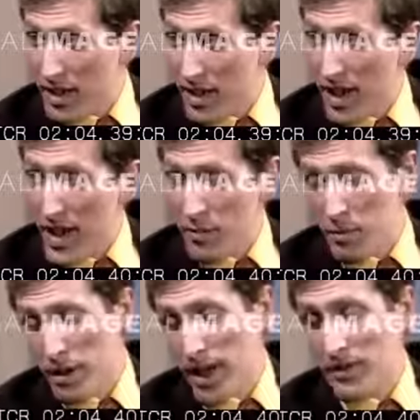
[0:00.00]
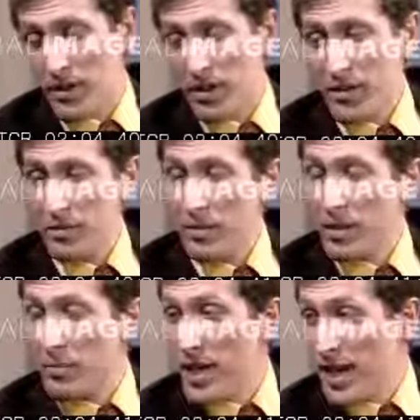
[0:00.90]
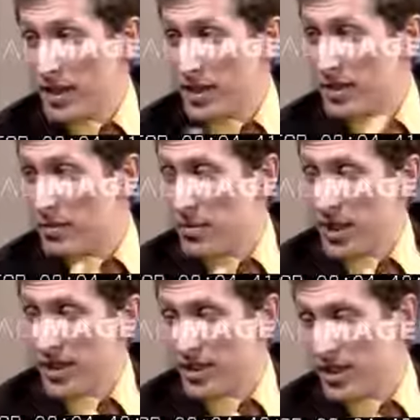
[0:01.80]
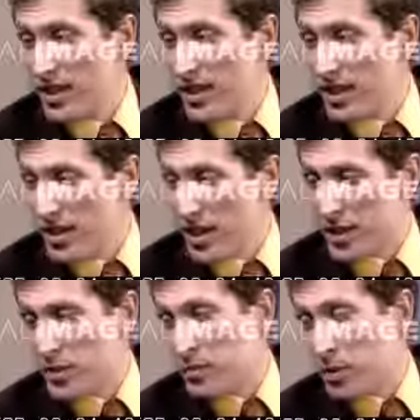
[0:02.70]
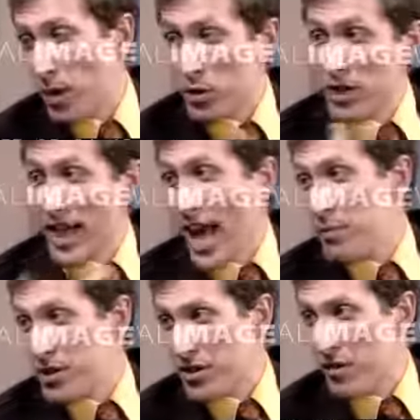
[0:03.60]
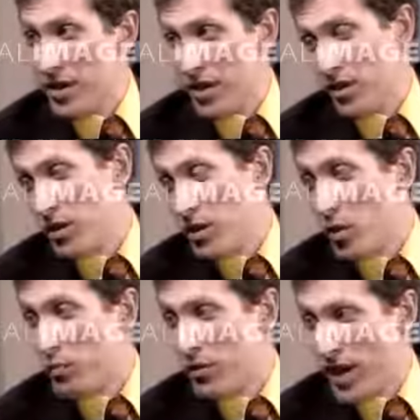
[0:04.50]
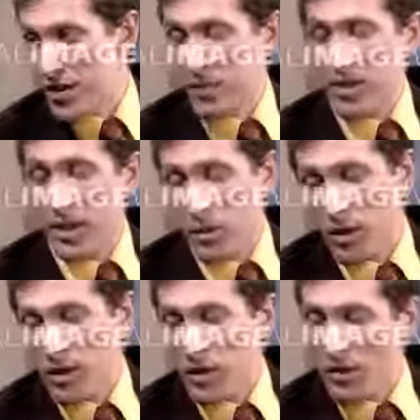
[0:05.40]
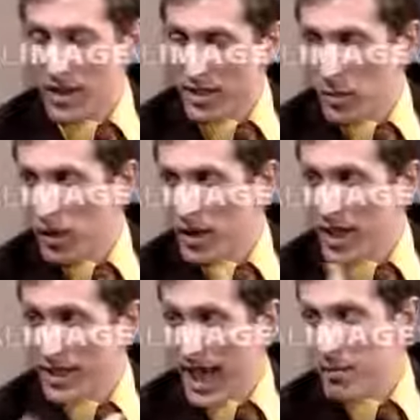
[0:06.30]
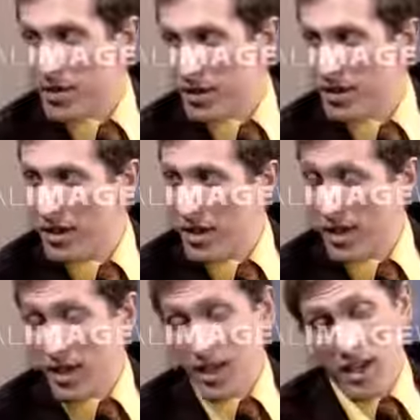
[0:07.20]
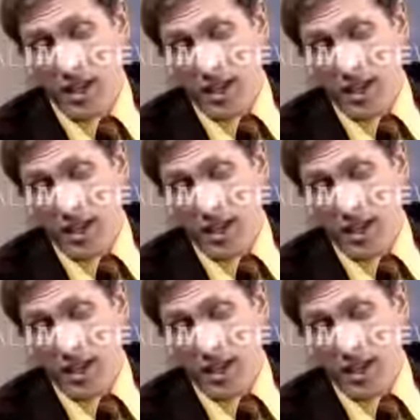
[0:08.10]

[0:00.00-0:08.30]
And yeah. they've been playing for peanuts because chess is supposedly amateur over there, although they're all professional, but they want the rest of the world to think it's amateur. Mm -hmm.